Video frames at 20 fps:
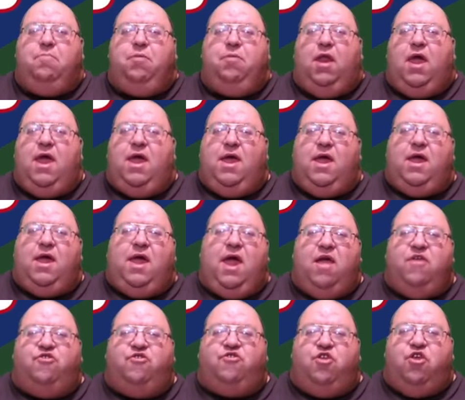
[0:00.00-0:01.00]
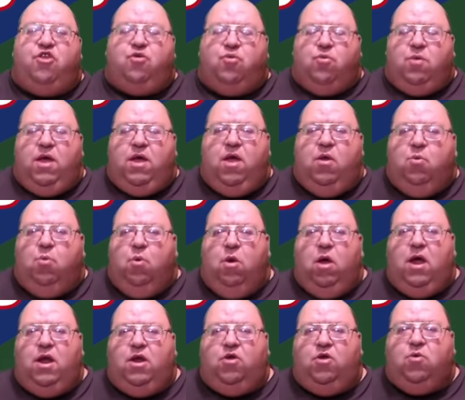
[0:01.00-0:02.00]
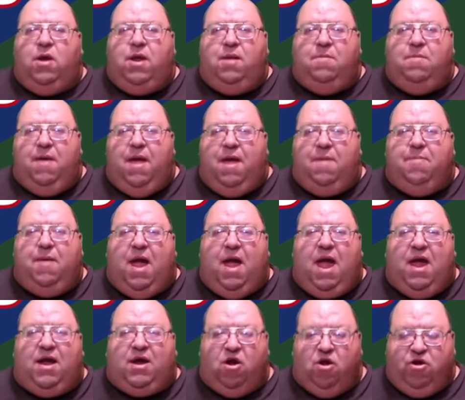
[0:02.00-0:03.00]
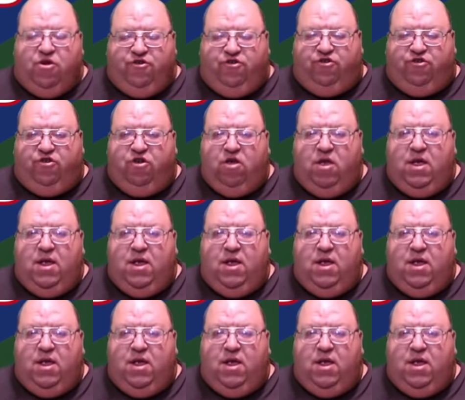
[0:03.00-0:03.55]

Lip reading: playing against the 3-1 Green Bay Packers.